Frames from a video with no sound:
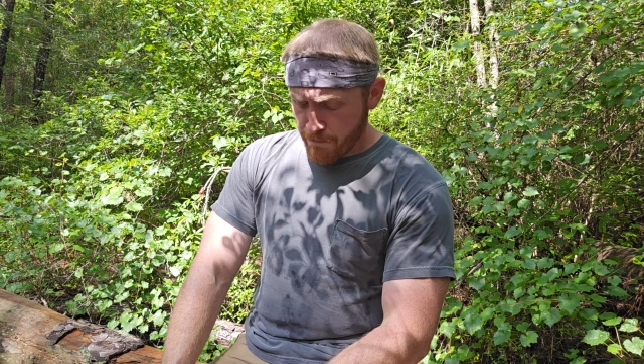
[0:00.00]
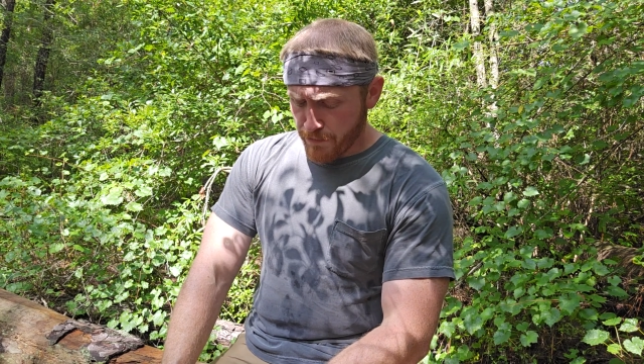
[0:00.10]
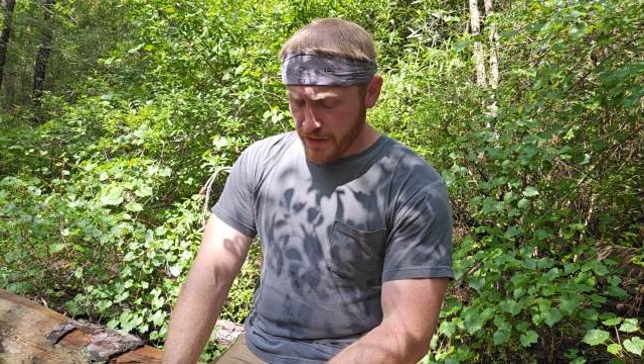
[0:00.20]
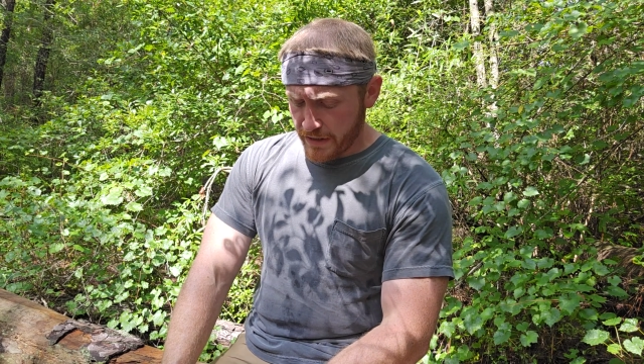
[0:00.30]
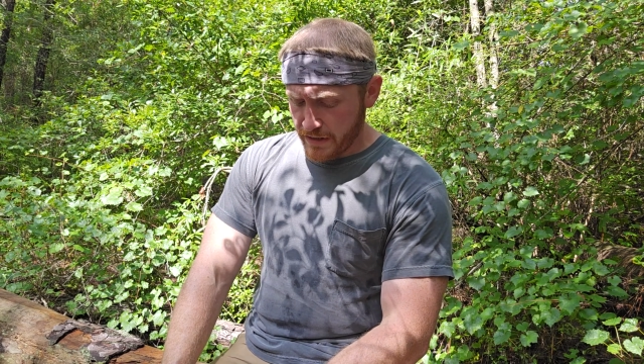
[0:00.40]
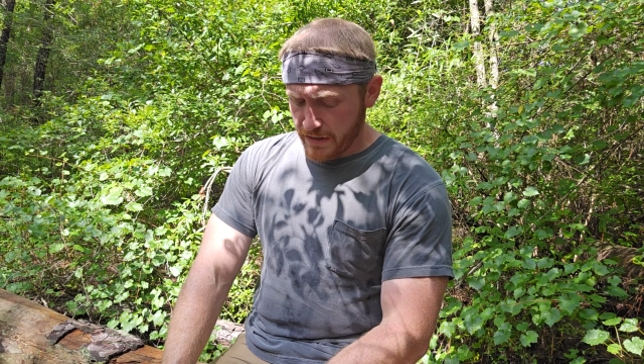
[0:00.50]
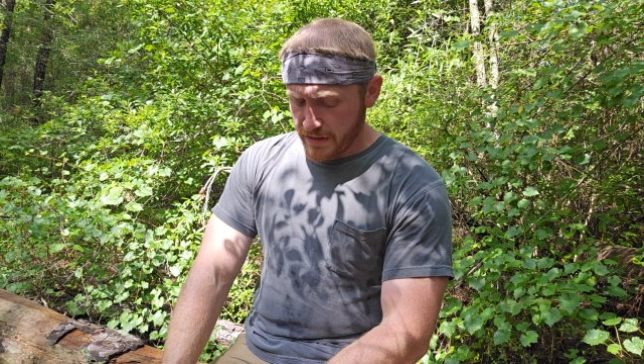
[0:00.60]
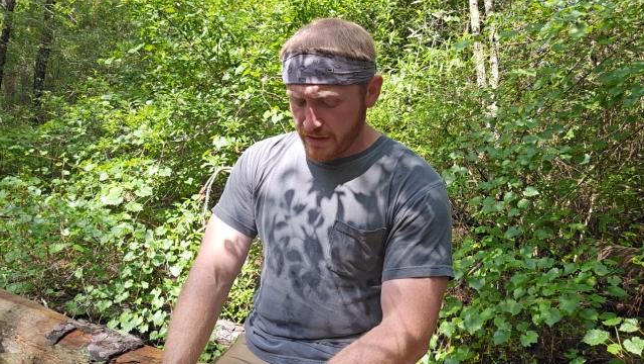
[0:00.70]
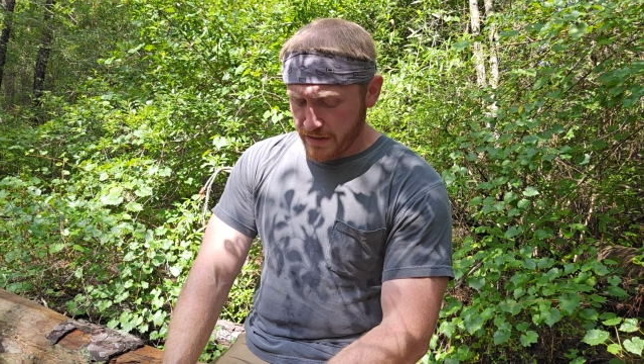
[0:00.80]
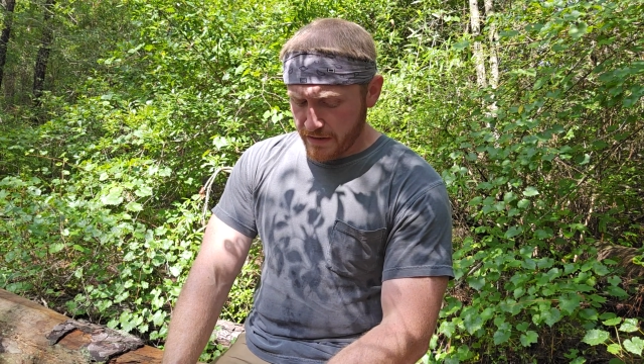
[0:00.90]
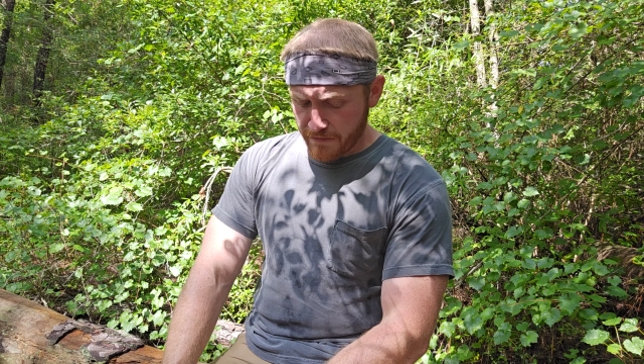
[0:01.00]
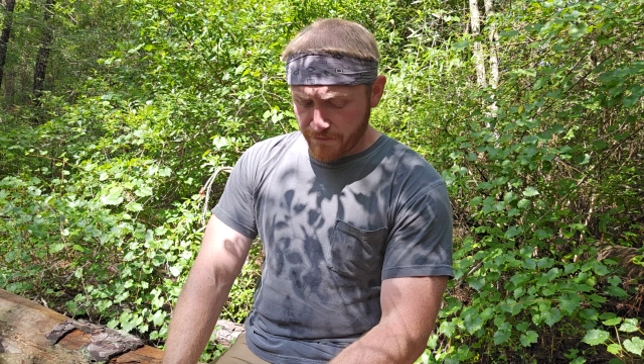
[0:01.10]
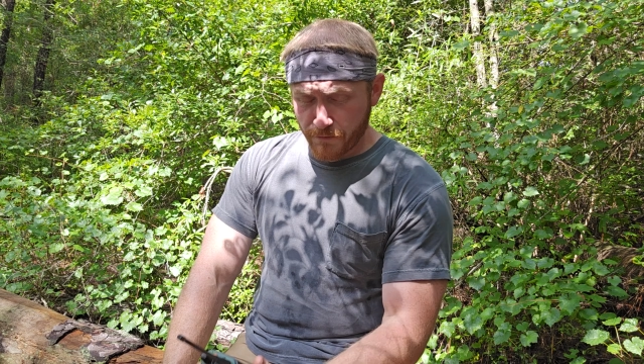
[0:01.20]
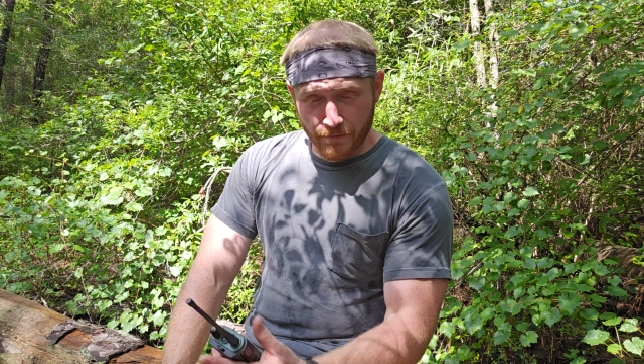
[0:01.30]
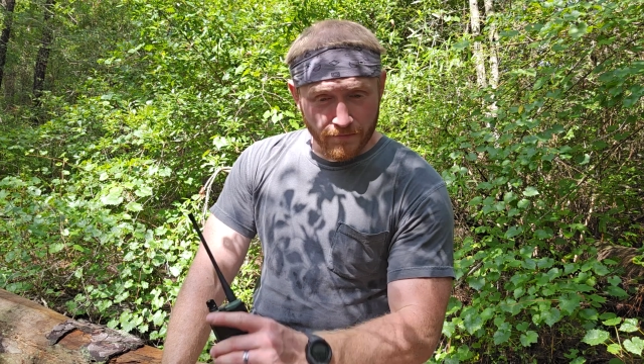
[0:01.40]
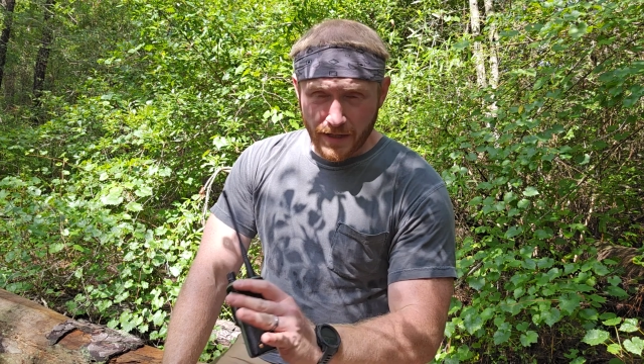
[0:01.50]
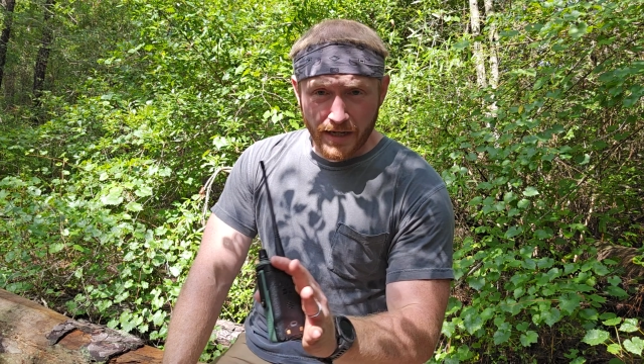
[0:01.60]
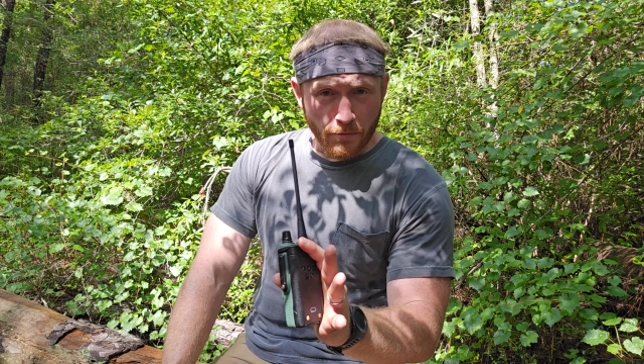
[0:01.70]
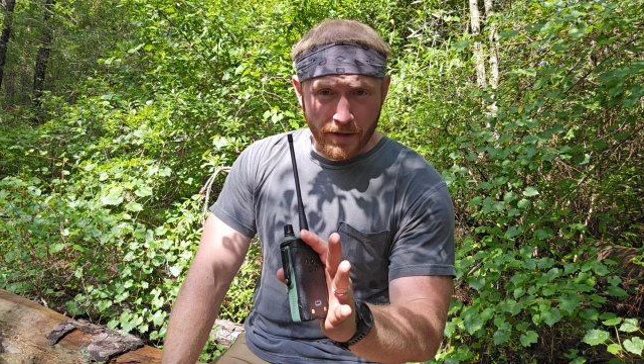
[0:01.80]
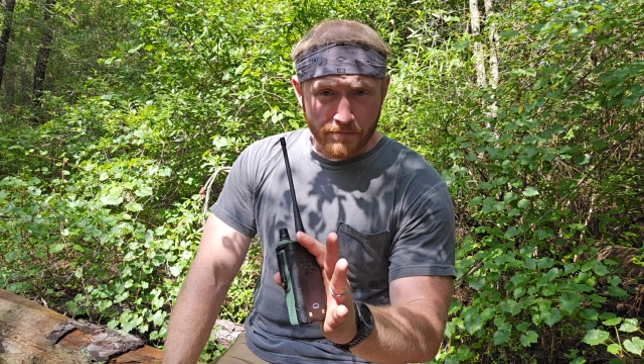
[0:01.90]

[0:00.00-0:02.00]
But anyway,